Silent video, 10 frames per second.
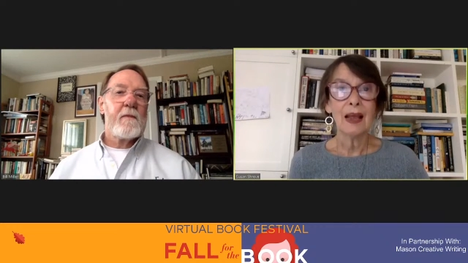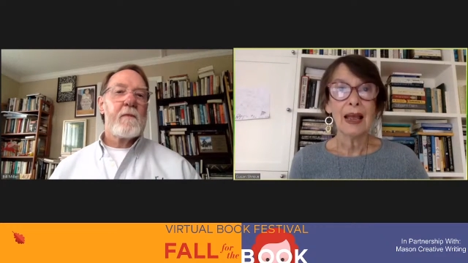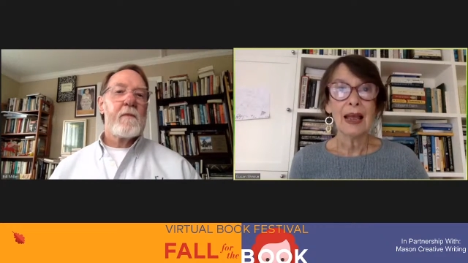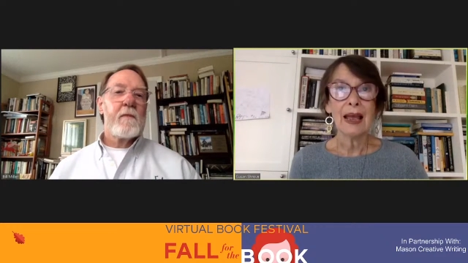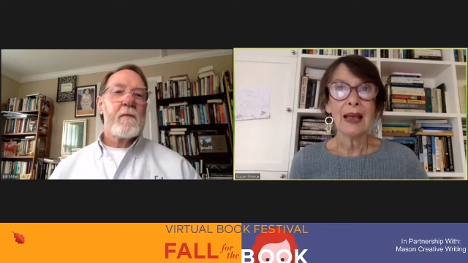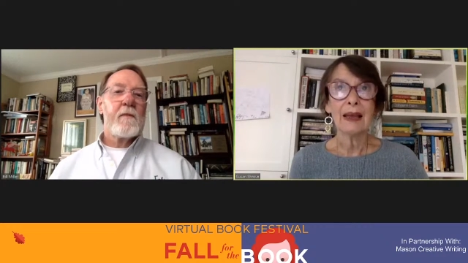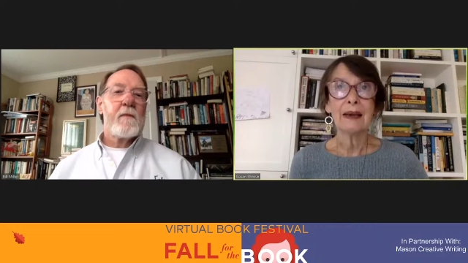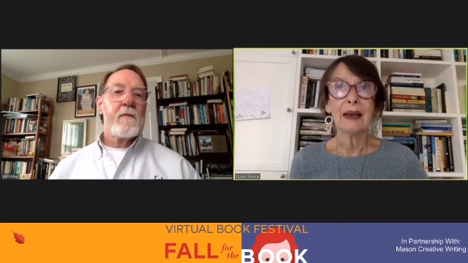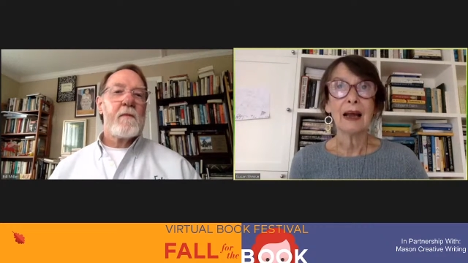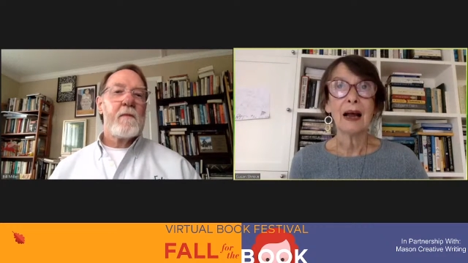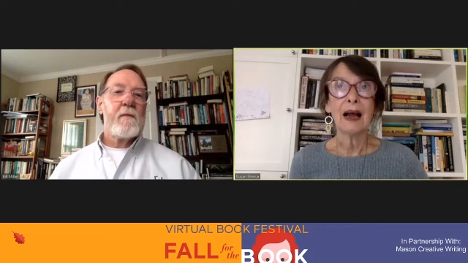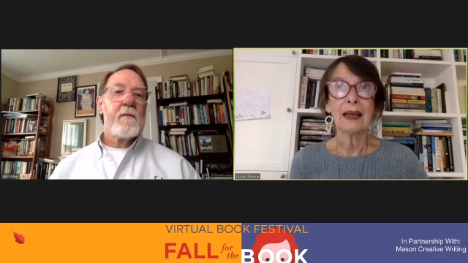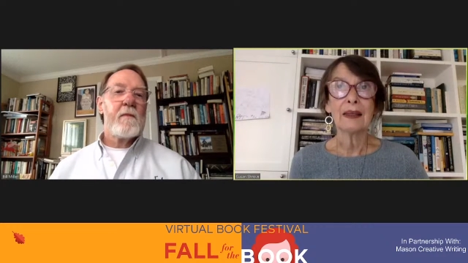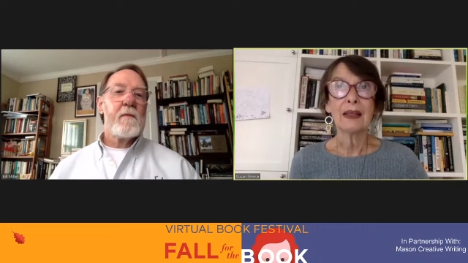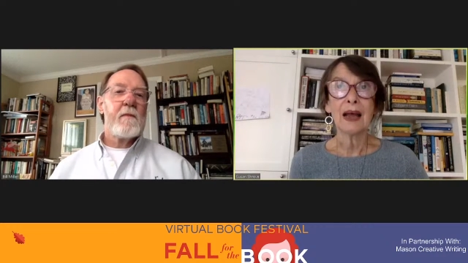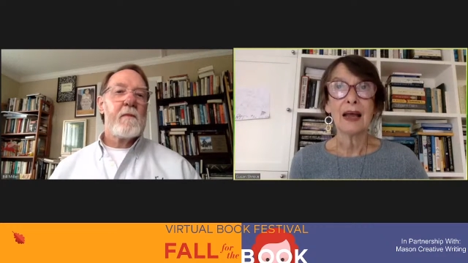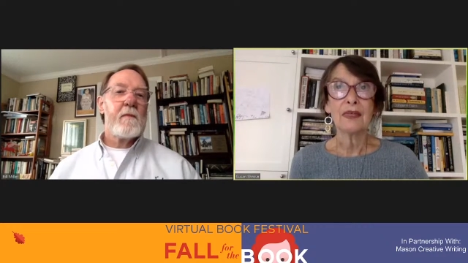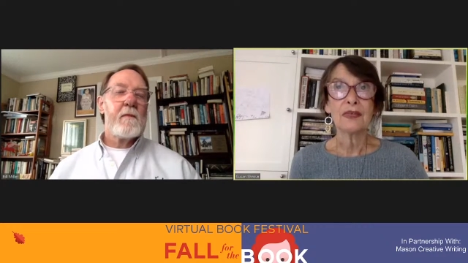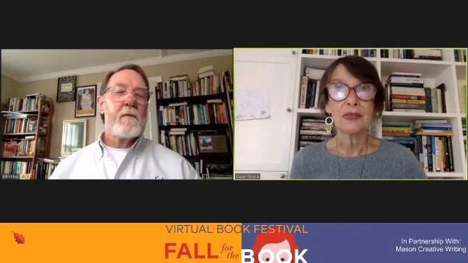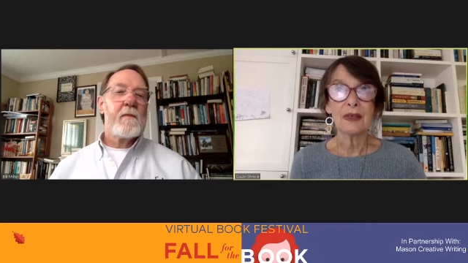Speaker 1: and I I
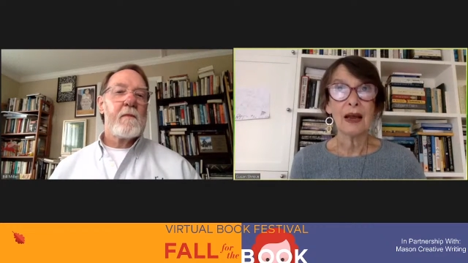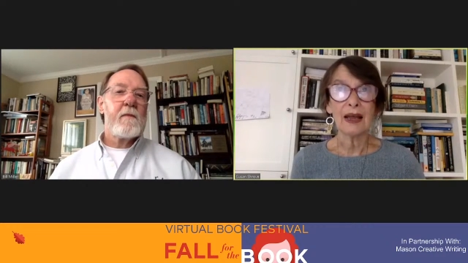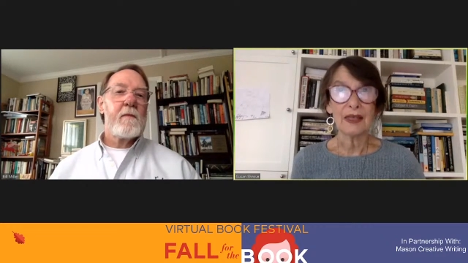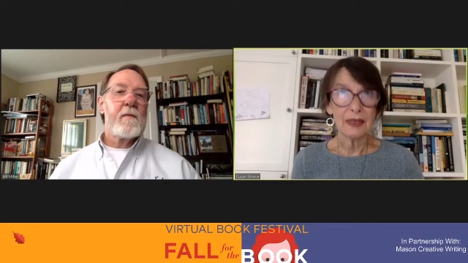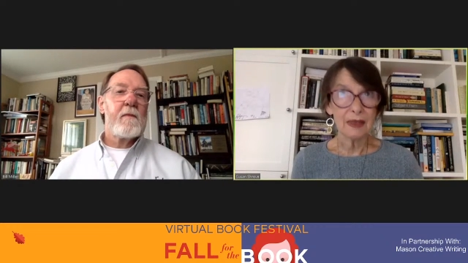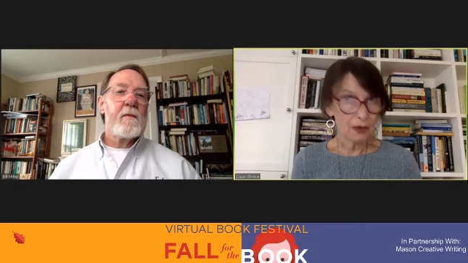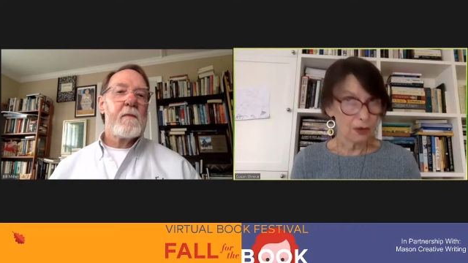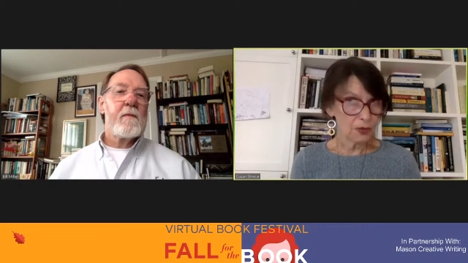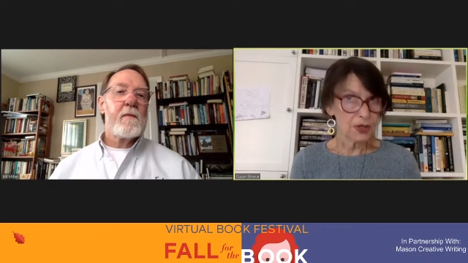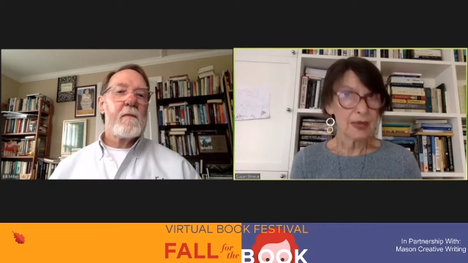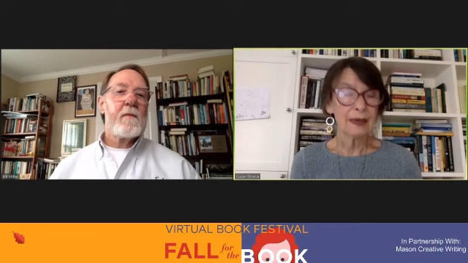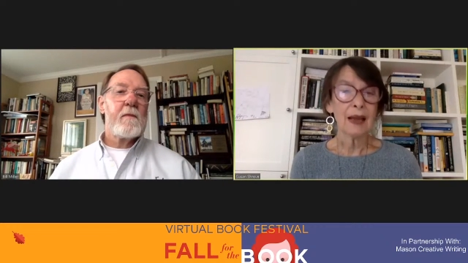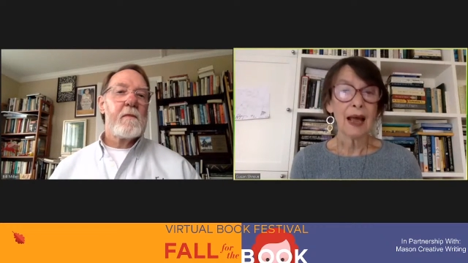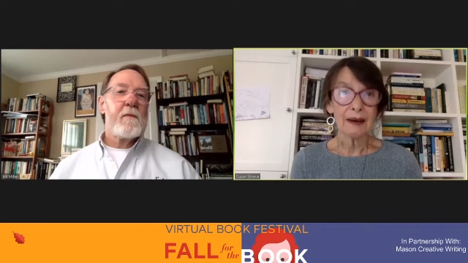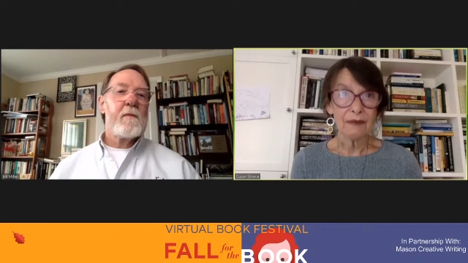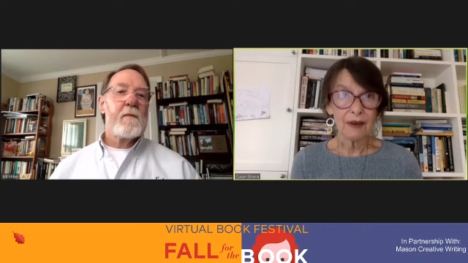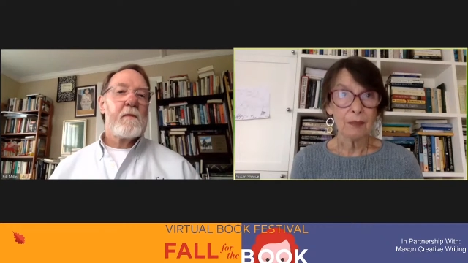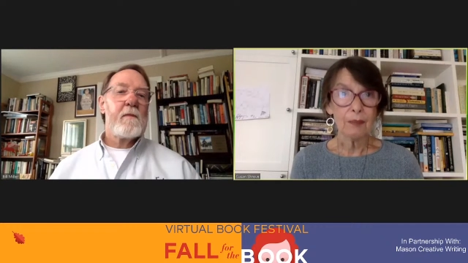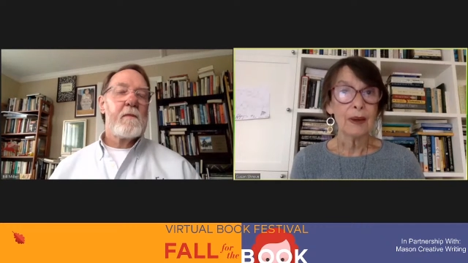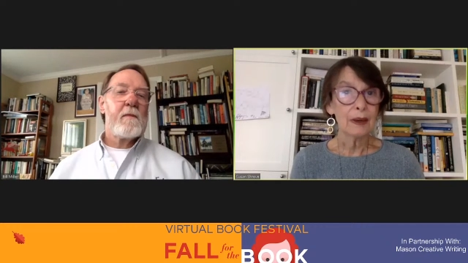I you see a lot of
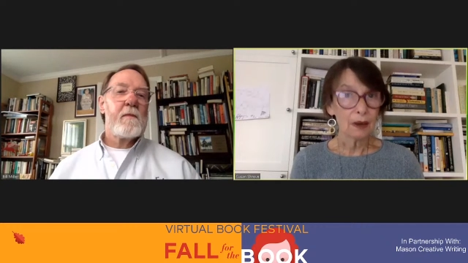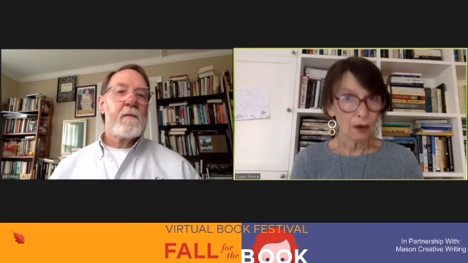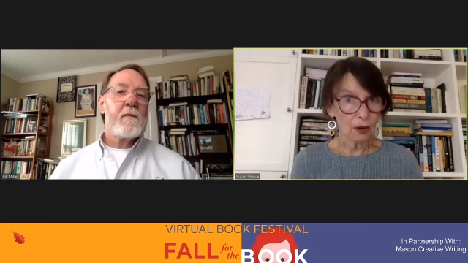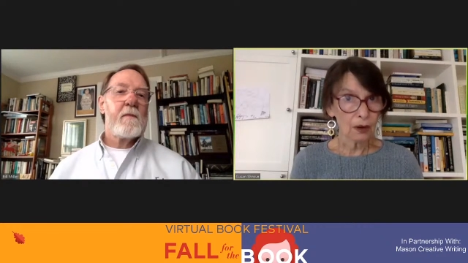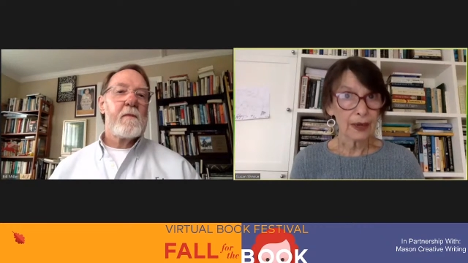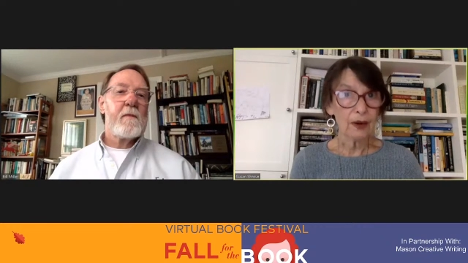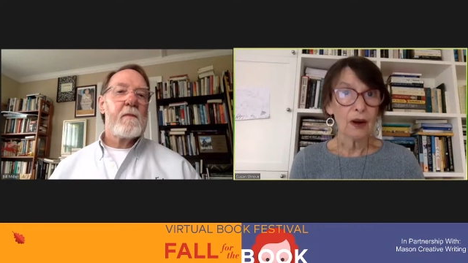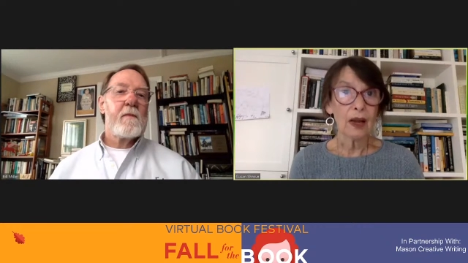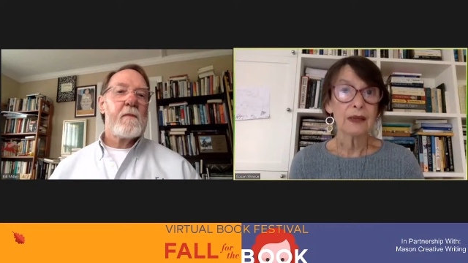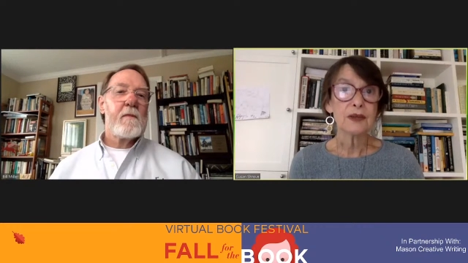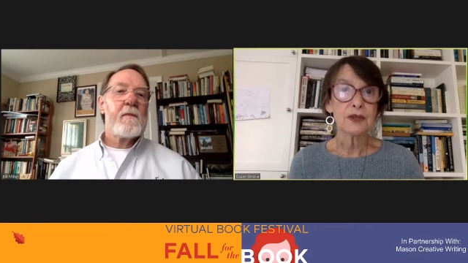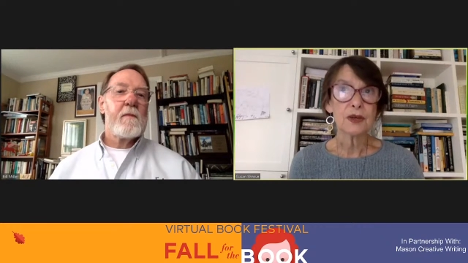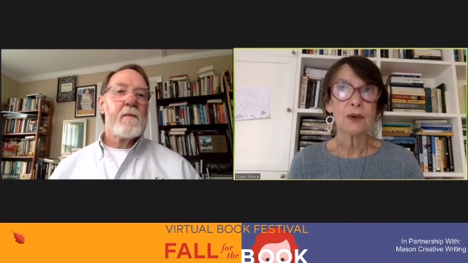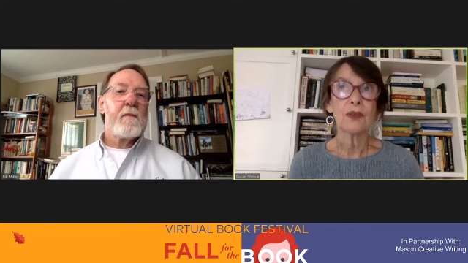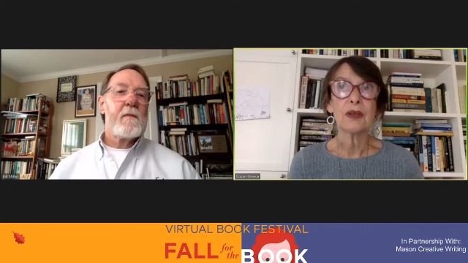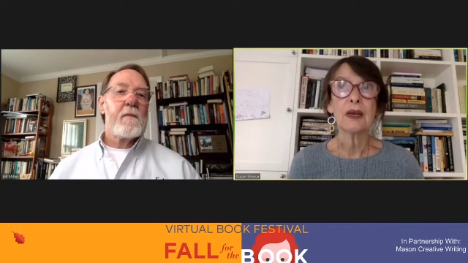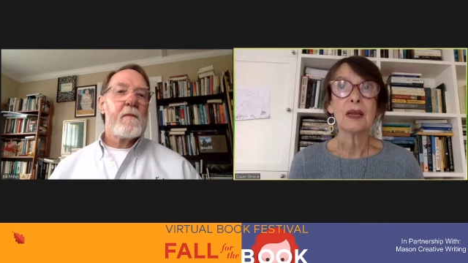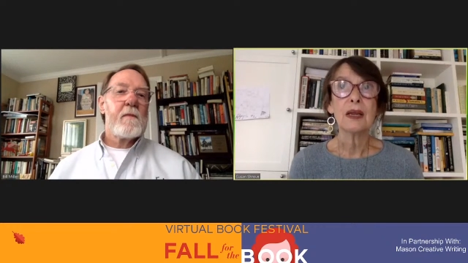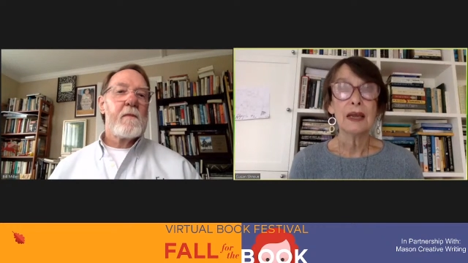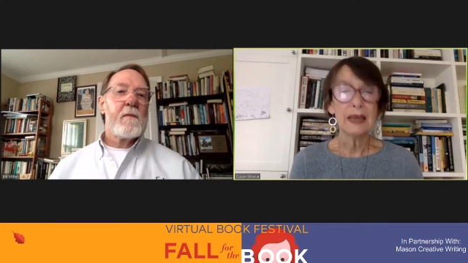him early on, so that
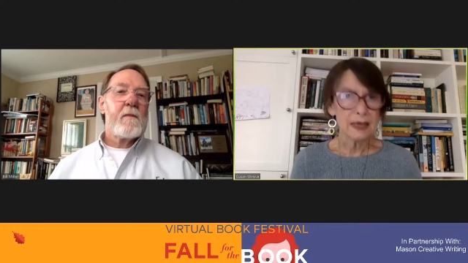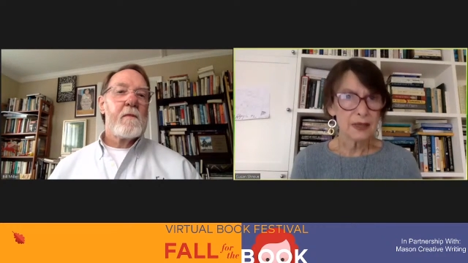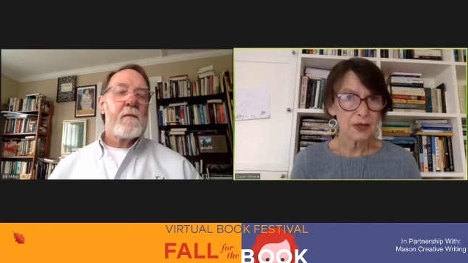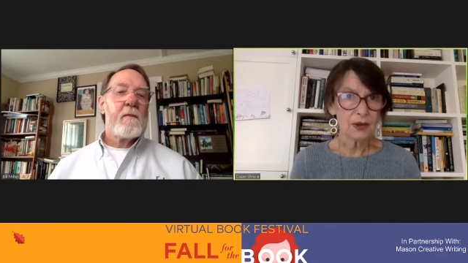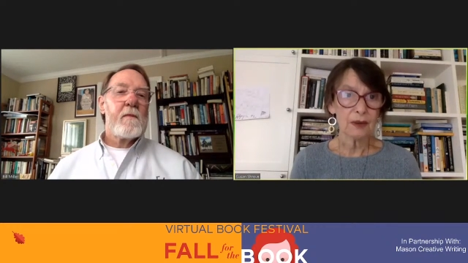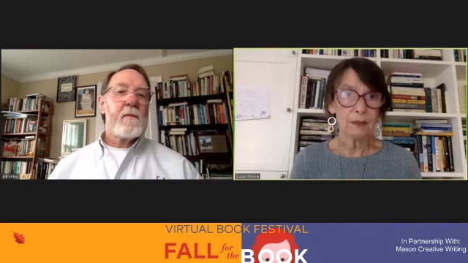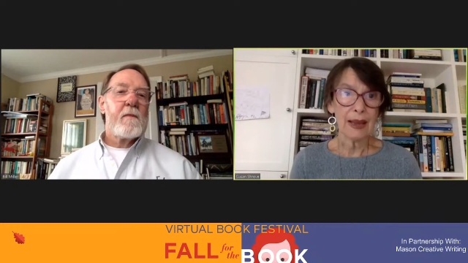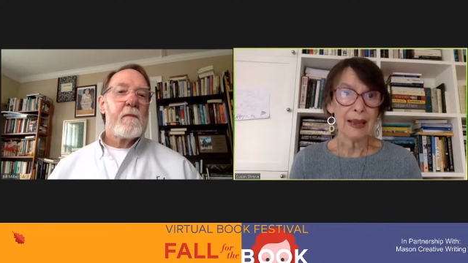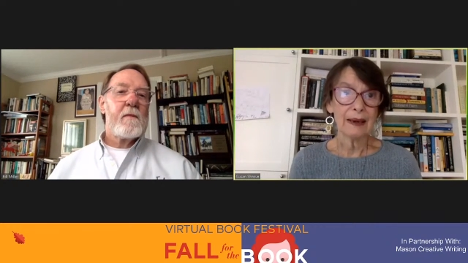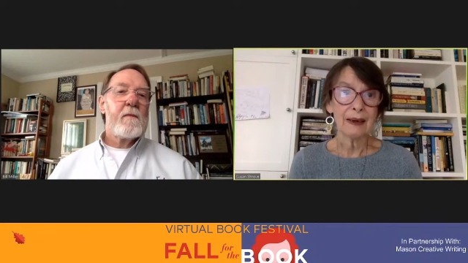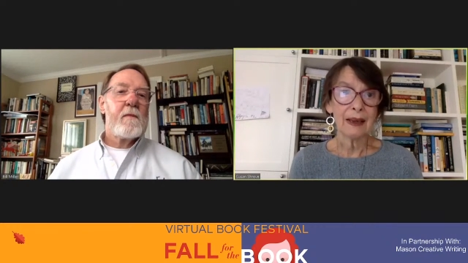he is a good man